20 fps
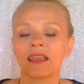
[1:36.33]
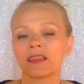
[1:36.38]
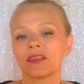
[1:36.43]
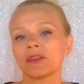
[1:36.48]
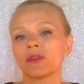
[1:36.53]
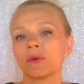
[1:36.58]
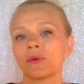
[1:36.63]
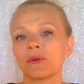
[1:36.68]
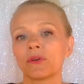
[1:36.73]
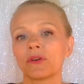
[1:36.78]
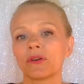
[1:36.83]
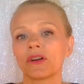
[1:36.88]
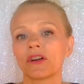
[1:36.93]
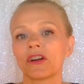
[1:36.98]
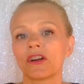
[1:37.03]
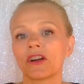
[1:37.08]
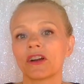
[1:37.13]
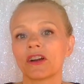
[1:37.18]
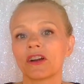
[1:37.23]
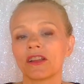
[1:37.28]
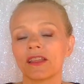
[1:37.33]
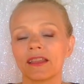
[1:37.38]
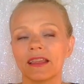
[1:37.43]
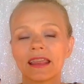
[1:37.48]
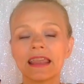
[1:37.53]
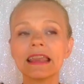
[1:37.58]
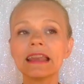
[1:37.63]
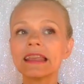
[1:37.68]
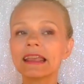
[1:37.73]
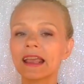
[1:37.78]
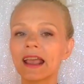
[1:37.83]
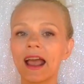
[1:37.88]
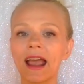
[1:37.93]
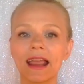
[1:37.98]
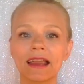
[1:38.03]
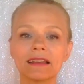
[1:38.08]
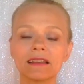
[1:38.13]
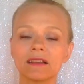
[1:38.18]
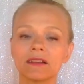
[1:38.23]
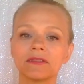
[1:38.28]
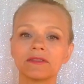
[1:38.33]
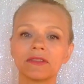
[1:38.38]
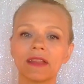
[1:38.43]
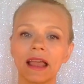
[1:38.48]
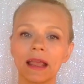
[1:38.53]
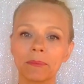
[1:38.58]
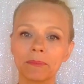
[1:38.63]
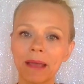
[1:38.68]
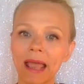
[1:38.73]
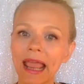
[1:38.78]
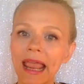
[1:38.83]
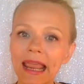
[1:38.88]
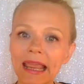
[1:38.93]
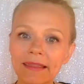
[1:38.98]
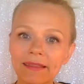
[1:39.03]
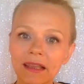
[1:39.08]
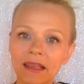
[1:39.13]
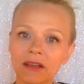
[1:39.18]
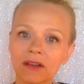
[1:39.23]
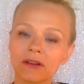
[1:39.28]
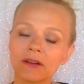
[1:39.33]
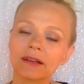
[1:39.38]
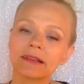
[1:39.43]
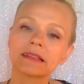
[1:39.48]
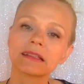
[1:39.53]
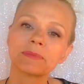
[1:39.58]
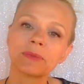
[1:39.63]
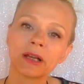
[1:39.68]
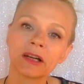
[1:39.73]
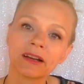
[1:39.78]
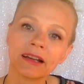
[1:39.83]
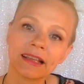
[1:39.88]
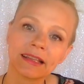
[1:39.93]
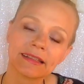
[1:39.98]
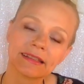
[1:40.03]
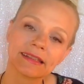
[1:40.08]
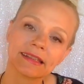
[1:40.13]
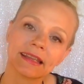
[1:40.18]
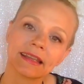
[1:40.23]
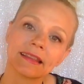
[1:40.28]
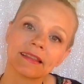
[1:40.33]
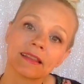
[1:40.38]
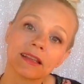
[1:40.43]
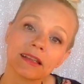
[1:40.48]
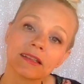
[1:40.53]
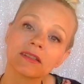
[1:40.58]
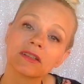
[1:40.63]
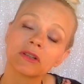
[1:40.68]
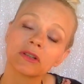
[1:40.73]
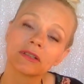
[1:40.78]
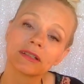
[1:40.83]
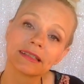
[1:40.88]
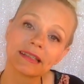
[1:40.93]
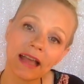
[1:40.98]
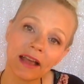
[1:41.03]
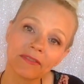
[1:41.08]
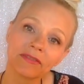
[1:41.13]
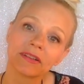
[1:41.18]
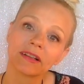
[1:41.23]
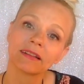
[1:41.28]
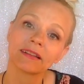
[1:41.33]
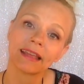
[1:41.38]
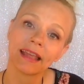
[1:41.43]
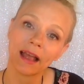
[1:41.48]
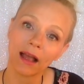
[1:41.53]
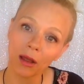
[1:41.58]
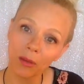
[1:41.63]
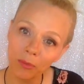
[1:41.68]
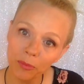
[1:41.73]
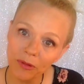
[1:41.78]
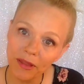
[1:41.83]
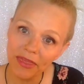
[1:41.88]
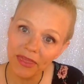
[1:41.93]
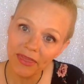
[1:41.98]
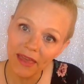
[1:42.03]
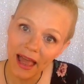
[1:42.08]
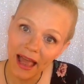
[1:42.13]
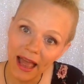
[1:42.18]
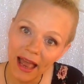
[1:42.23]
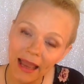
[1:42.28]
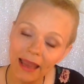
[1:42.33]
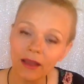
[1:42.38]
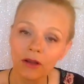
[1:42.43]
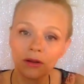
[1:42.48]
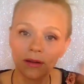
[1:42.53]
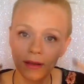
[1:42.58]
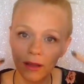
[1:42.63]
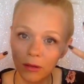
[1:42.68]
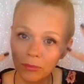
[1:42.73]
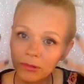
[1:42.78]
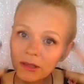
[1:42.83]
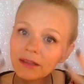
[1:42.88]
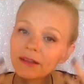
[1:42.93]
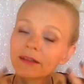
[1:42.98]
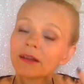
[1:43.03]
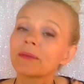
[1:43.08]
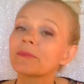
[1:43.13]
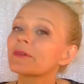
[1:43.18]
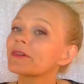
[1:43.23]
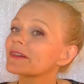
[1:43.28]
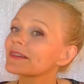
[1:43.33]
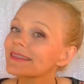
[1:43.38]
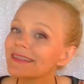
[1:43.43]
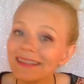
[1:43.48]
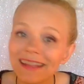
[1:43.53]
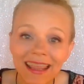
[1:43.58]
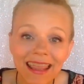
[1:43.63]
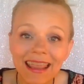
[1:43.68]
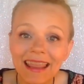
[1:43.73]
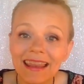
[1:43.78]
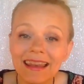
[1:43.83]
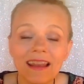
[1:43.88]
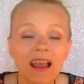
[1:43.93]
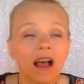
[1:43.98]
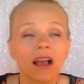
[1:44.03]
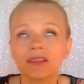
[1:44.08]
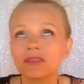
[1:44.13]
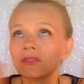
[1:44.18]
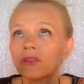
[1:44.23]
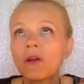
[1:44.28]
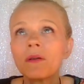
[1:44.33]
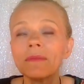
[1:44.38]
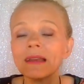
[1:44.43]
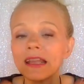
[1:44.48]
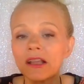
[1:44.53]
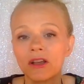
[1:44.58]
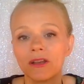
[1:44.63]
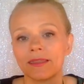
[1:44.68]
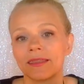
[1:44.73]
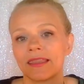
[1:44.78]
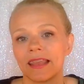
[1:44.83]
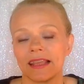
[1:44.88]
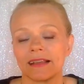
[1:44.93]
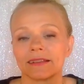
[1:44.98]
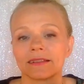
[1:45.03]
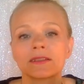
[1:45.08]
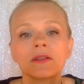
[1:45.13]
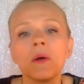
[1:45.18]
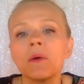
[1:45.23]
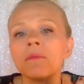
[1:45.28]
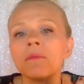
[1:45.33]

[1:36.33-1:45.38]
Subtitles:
your any kind of pain that you're experiencing. This could definitely help with that. It could help clear up your skin. So many good things.